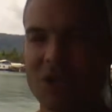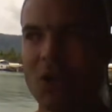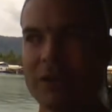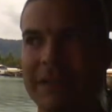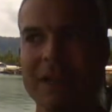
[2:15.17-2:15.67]

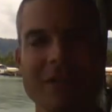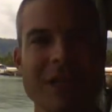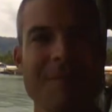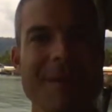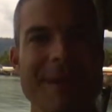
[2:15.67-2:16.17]
longtails
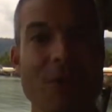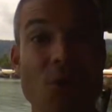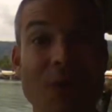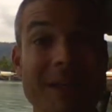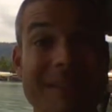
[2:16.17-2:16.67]
come in in
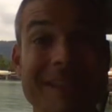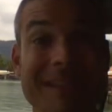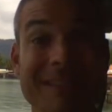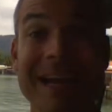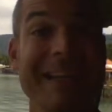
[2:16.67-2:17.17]
Koh Lanta,
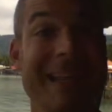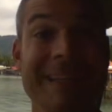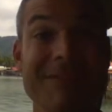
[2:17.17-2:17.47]
Thailand,